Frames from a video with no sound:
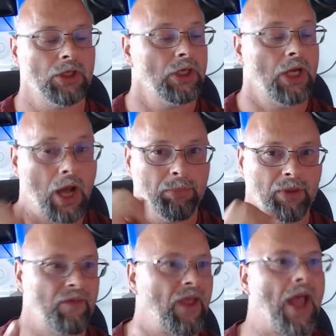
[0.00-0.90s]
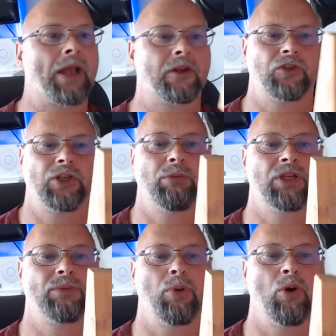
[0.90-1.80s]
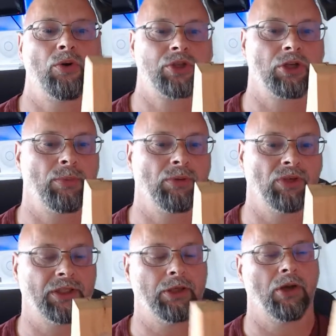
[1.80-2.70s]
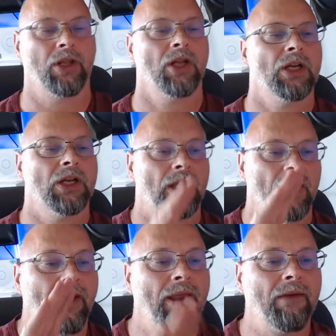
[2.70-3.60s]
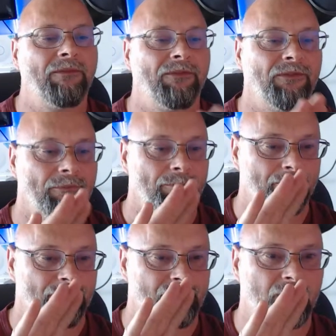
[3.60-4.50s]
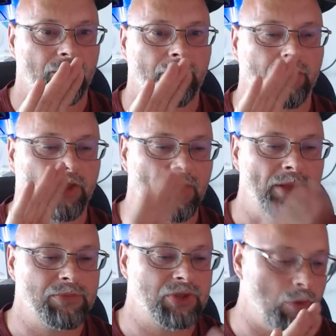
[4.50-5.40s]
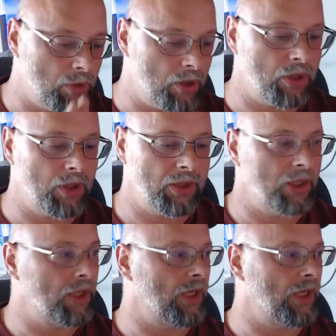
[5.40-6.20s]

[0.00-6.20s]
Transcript: I believe the accuracy with this bow is going to be really good. If the limbs go on and